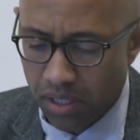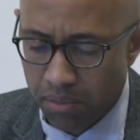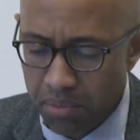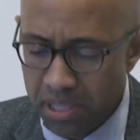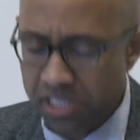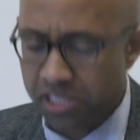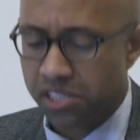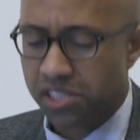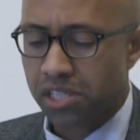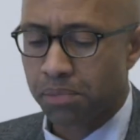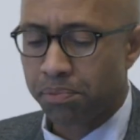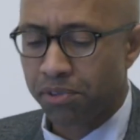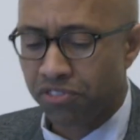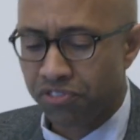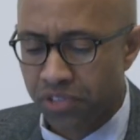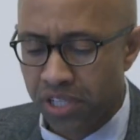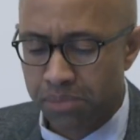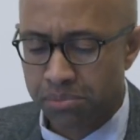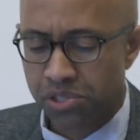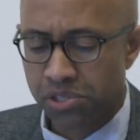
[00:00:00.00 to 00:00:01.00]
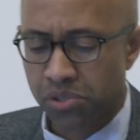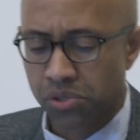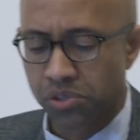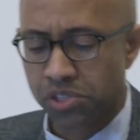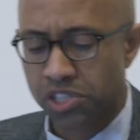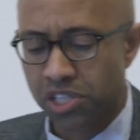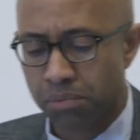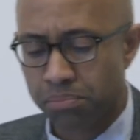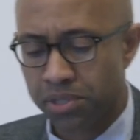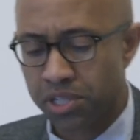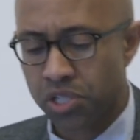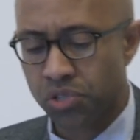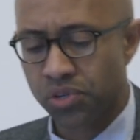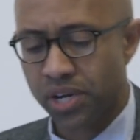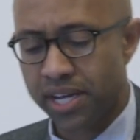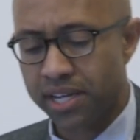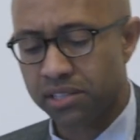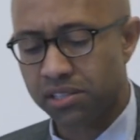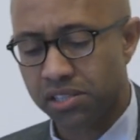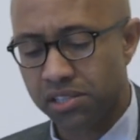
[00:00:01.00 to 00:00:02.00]
Mississippi freedom schools had been
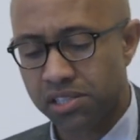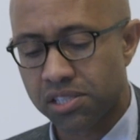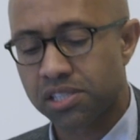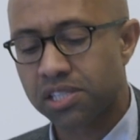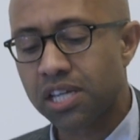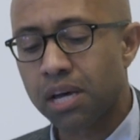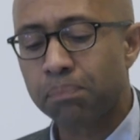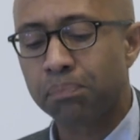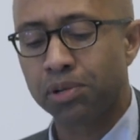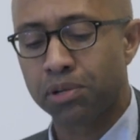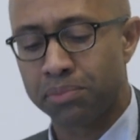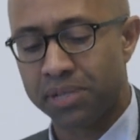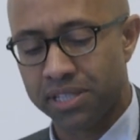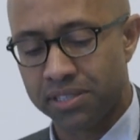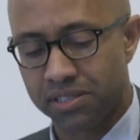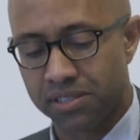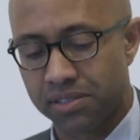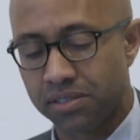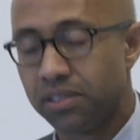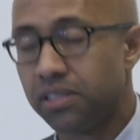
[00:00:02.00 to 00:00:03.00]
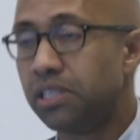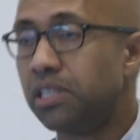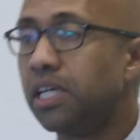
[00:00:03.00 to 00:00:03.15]
created to supplement